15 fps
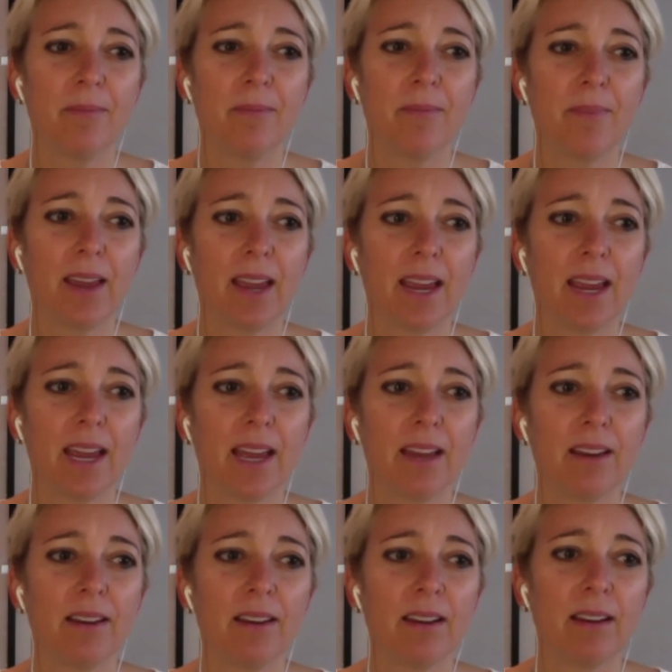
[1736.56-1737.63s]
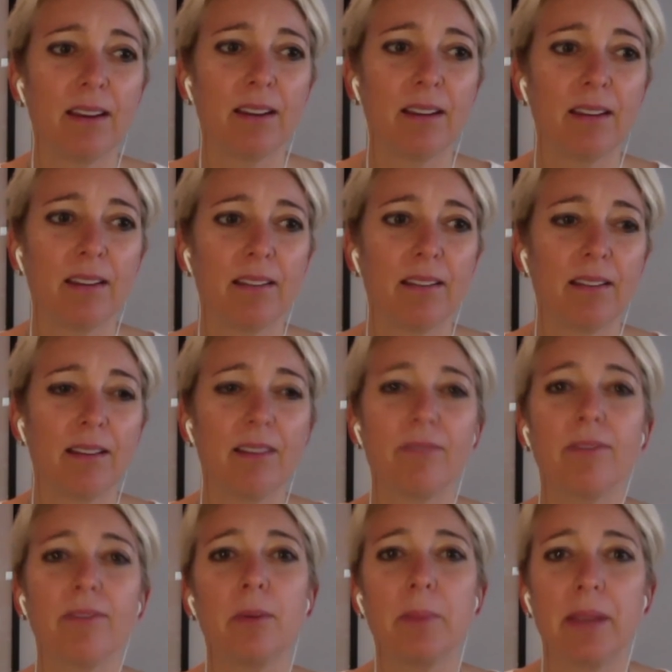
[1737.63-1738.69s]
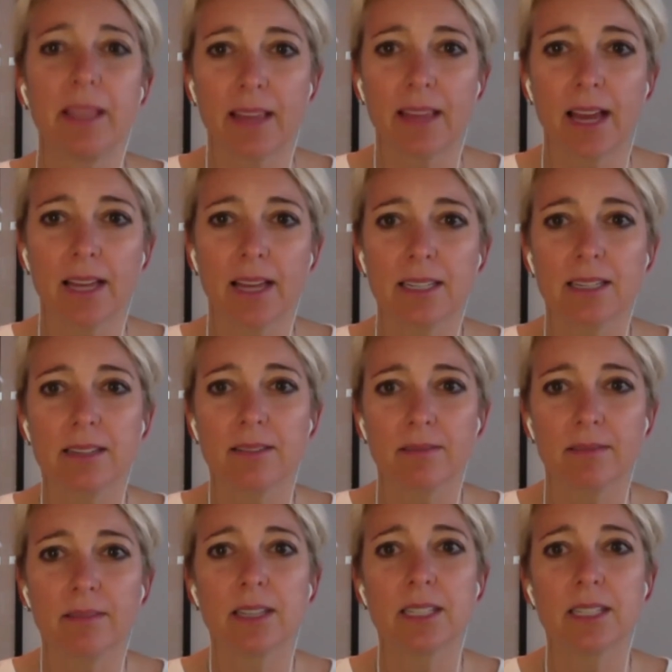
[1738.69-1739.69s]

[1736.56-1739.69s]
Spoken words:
and affirming that. And so